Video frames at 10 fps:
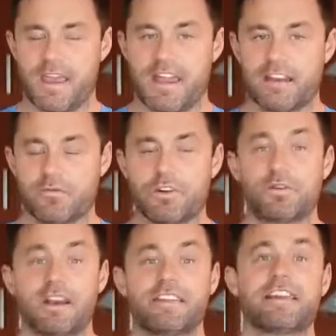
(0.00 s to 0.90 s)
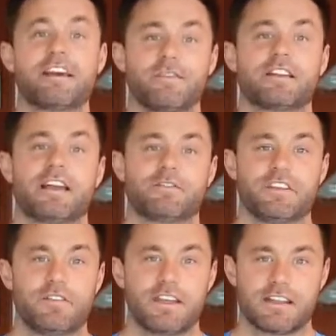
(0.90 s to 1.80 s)
And if we do anything at FitLife
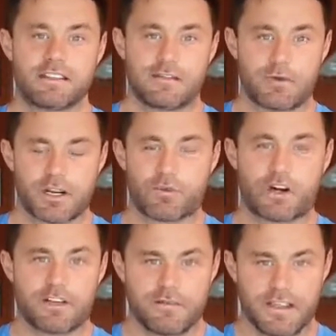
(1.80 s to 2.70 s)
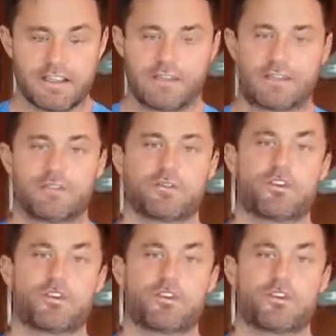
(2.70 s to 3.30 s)
TV, it's to bring more convenience to